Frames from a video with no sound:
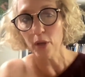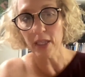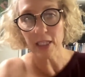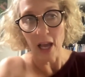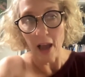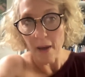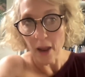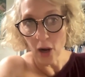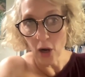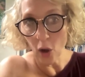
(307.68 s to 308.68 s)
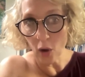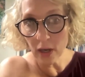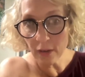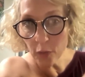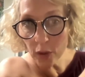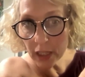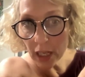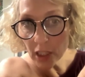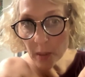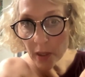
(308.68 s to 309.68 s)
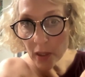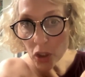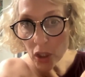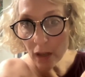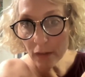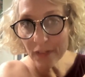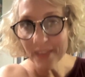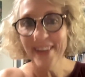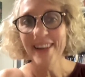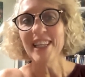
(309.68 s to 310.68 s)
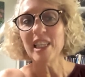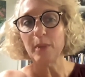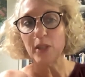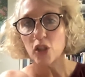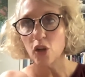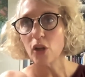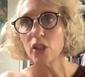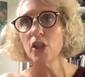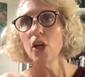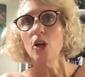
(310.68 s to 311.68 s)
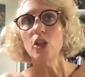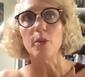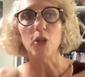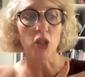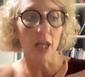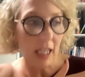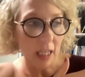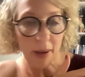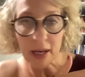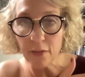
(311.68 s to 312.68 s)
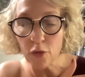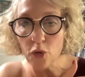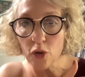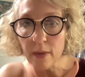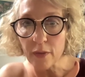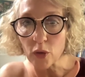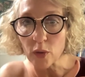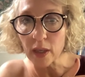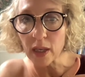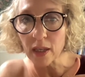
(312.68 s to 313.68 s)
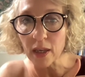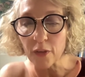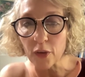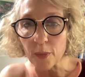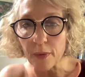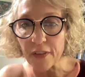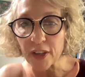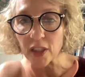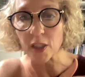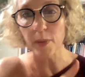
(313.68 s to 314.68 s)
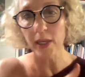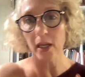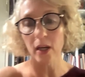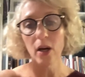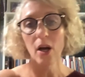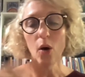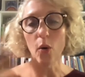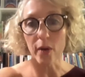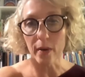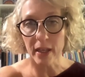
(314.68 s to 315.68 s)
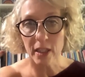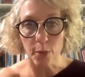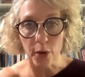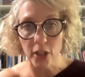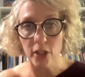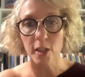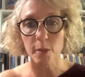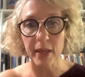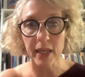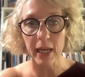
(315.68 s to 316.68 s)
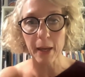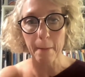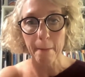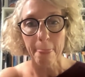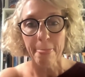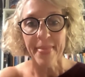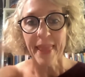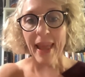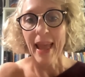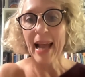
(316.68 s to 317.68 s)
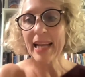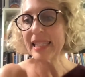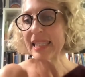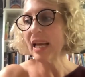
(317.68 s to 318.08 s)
that's long enough word count to be on the shelf, to be stocked, to be shared at the back of a room if you're a professional speaker or you're an inspirational speaker. And